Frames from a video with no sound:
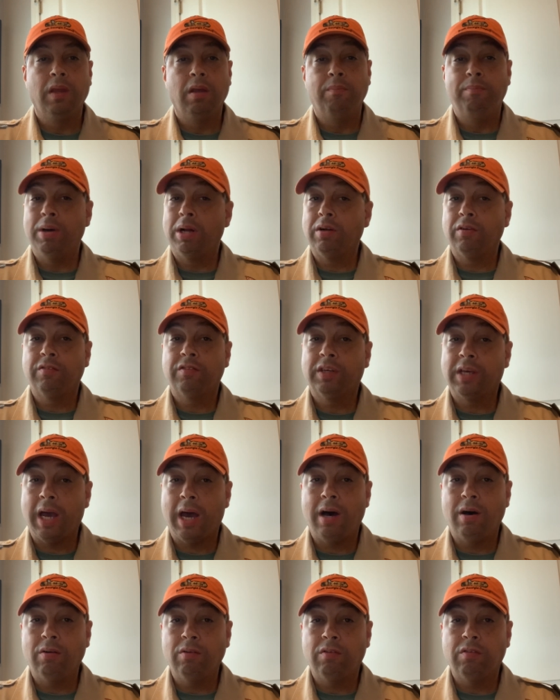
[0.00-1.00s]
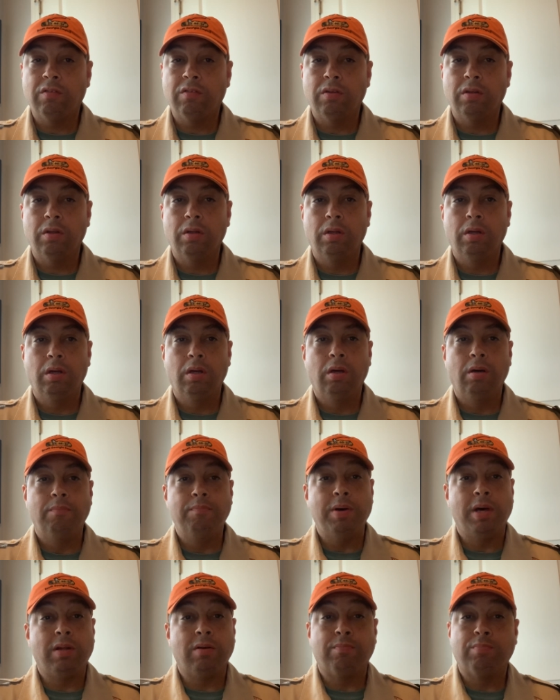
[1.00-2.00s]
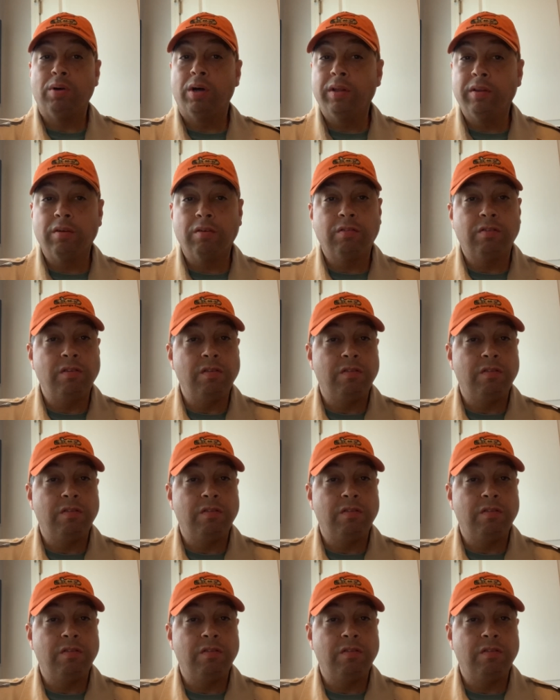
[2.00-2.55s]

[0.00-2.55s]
better scouts, better brothers and